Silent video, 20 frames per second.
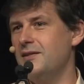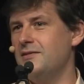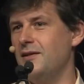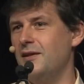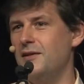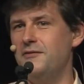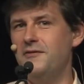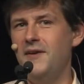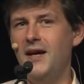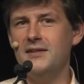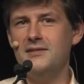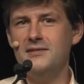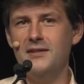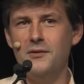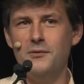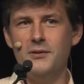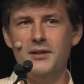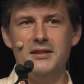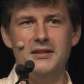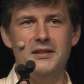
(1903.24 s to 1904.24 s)
it's on a fast
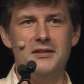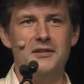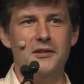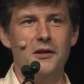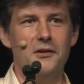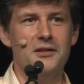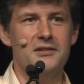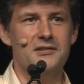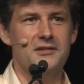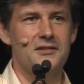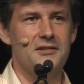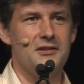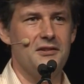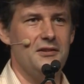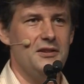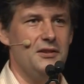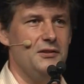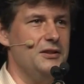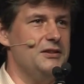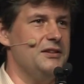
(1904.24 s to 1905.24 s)
network, he didn't notice
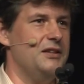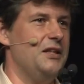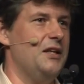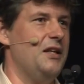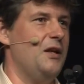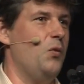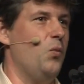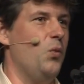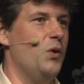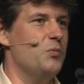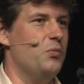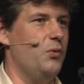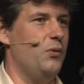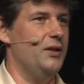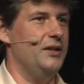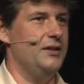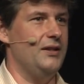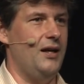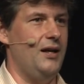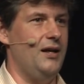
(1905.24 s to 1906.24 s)
until he looked at it at one
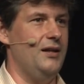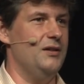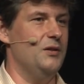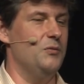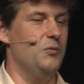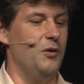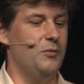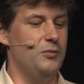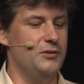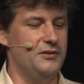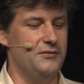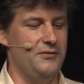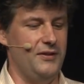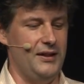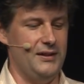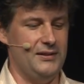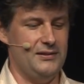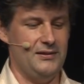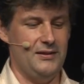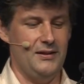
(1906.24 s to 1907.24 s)
point on a mobile
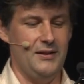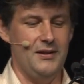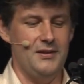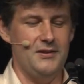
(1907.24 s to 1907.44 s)
device.